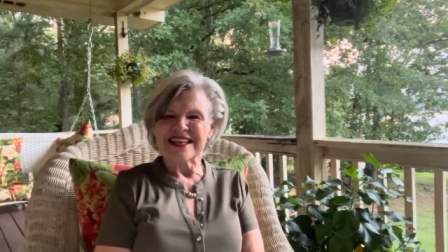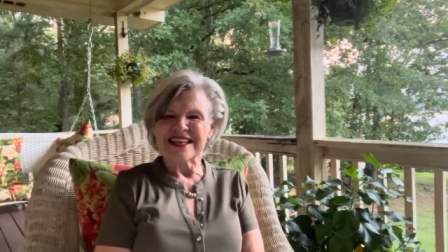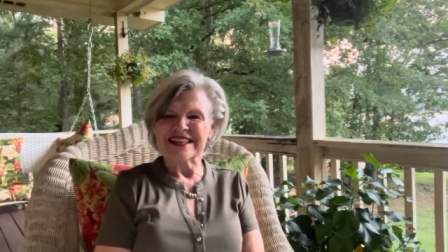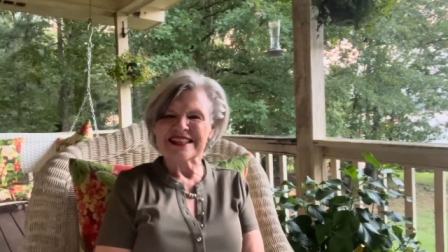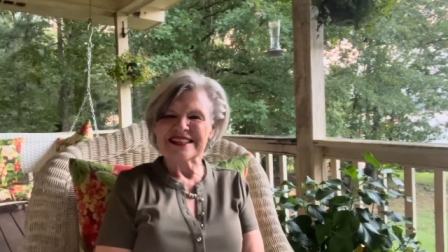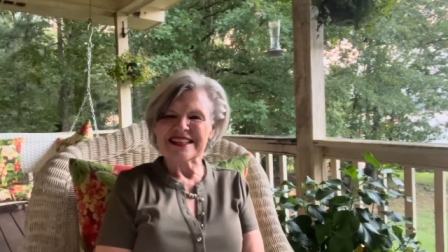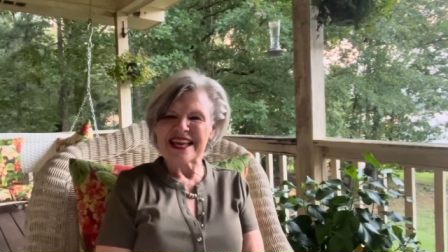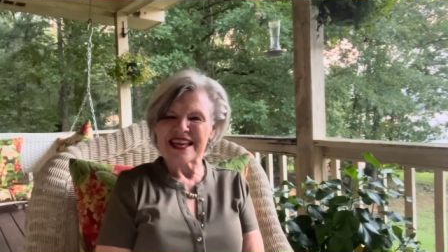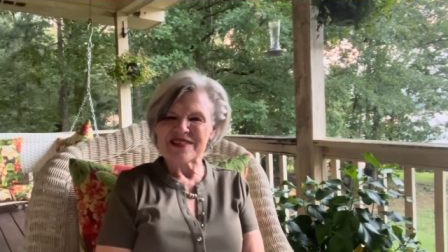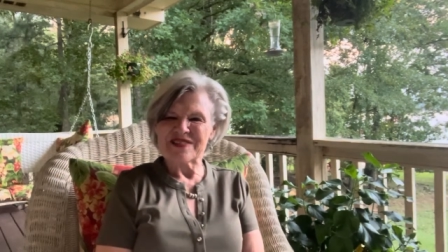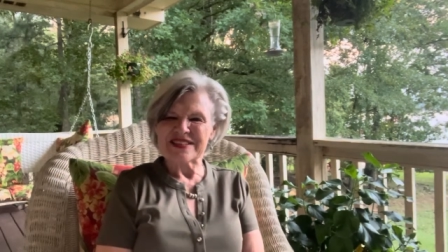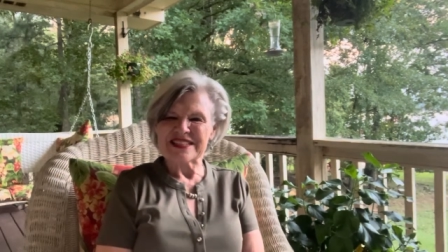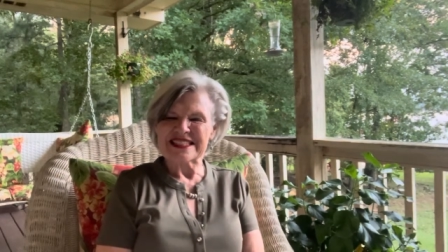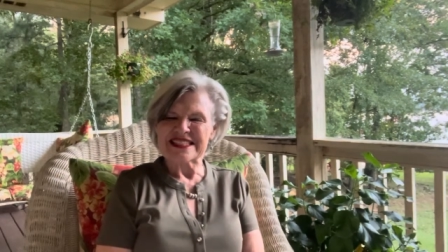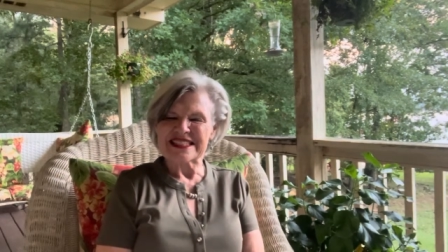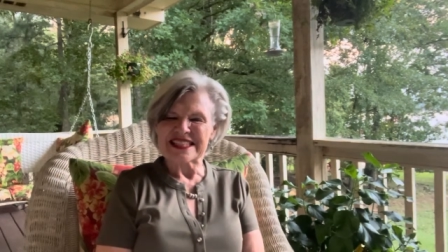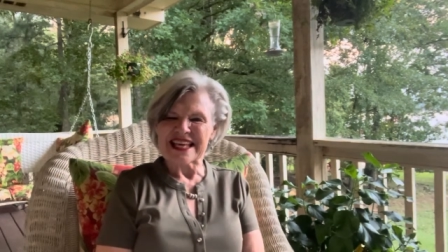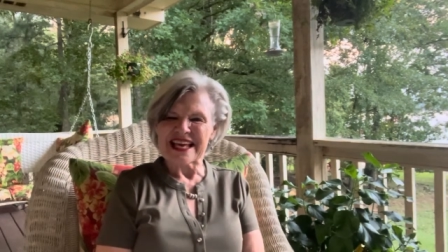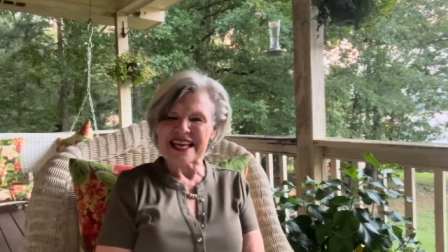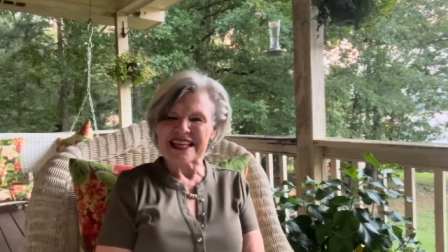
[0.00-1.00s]
David
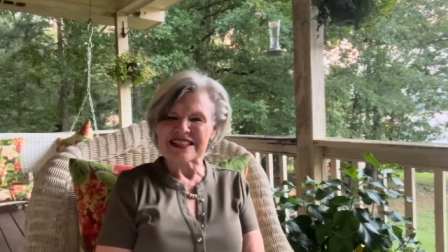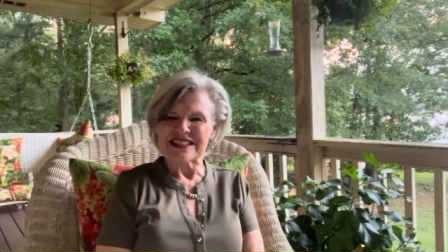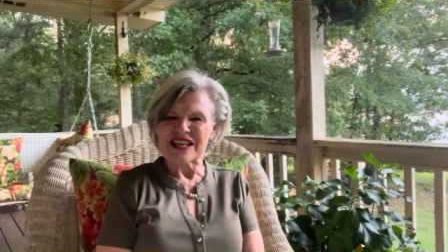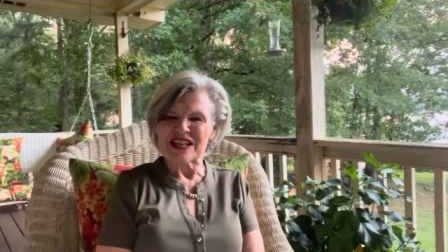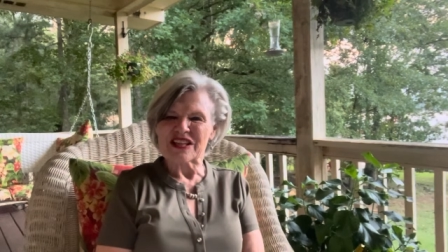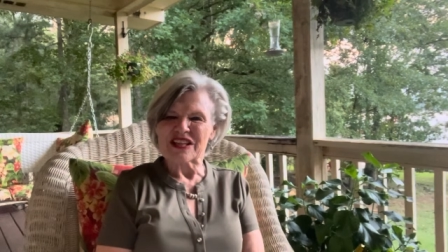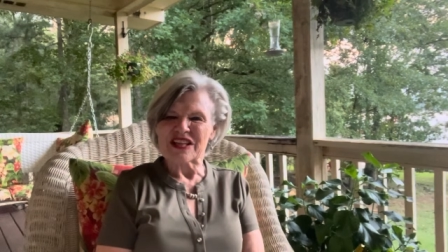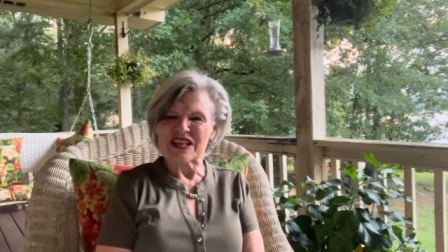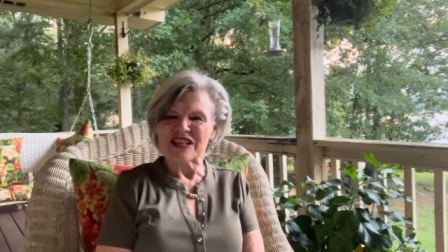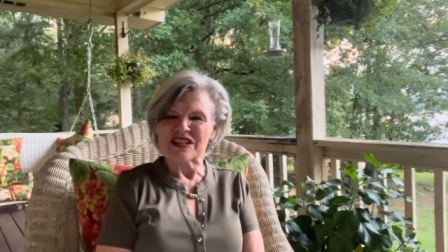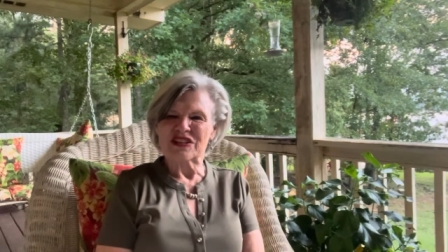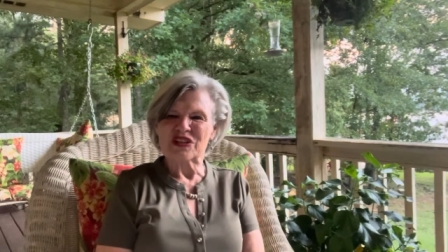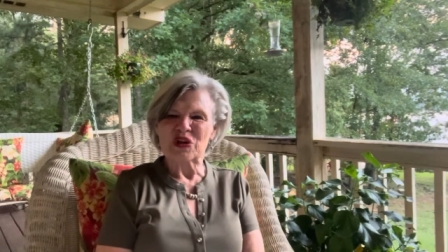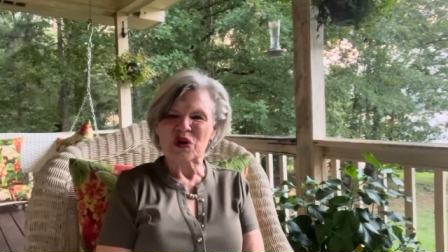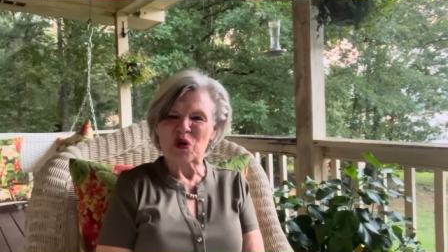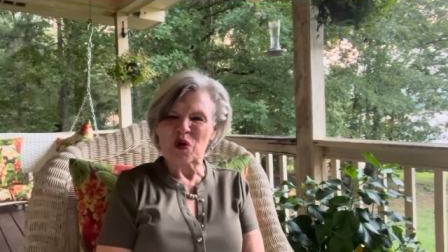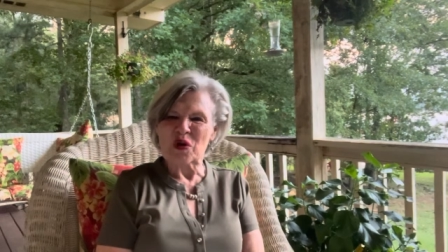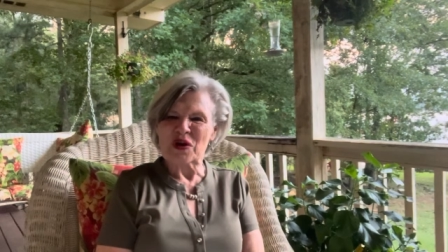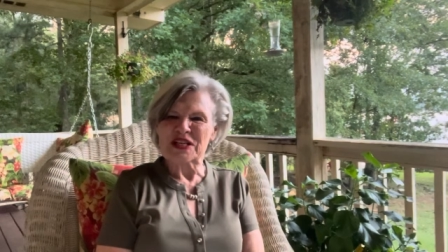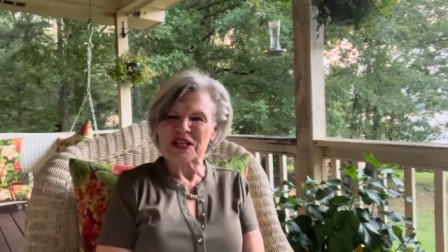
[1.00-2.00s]
said, the
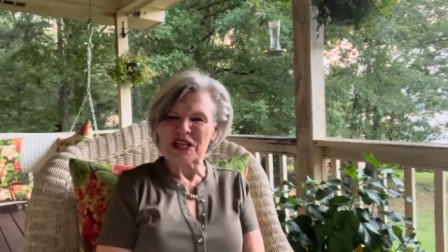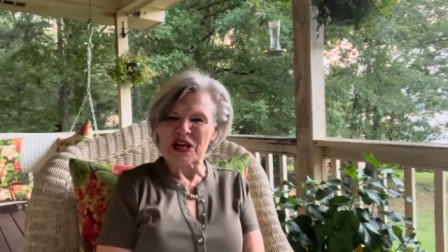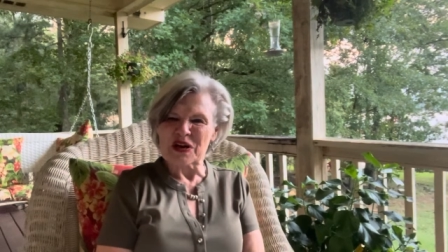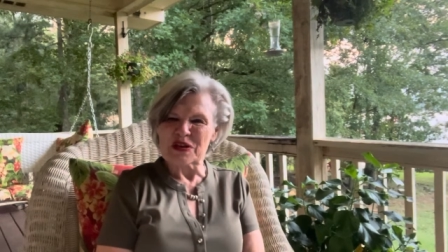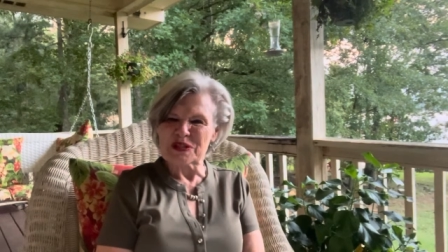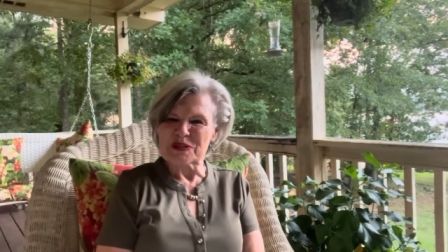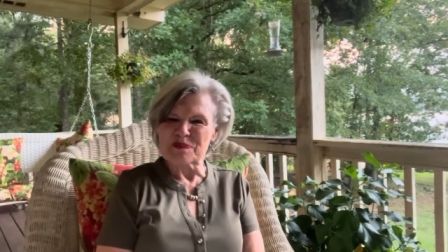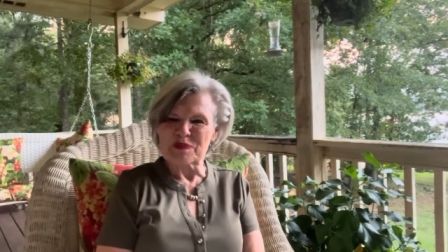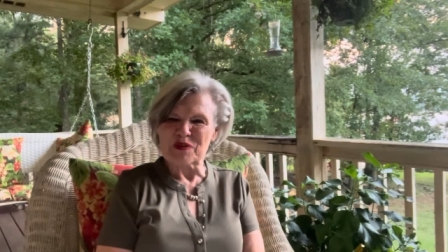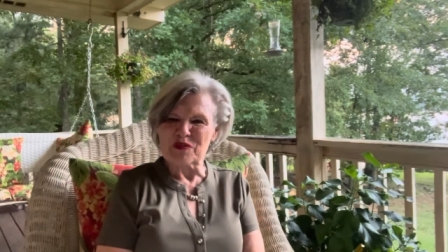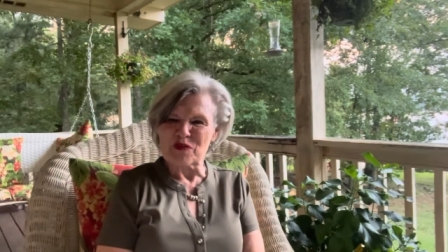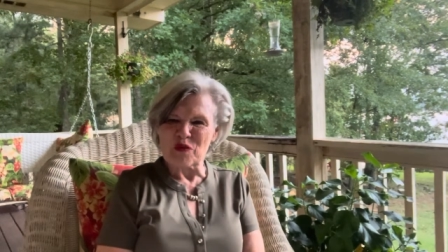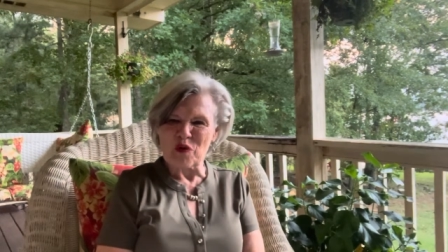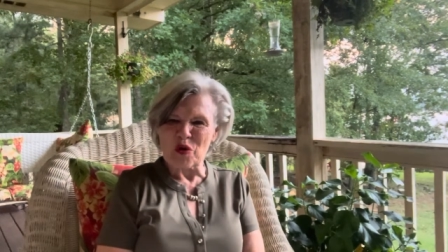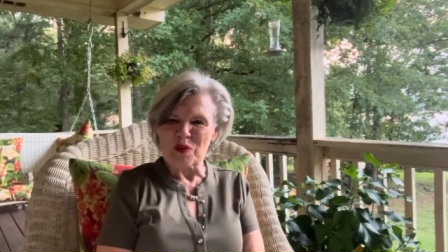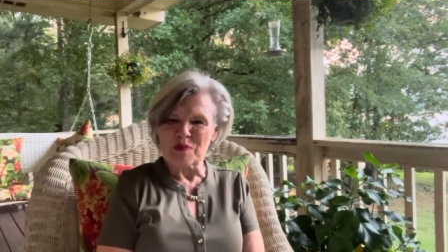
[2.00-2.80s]
Lord goes before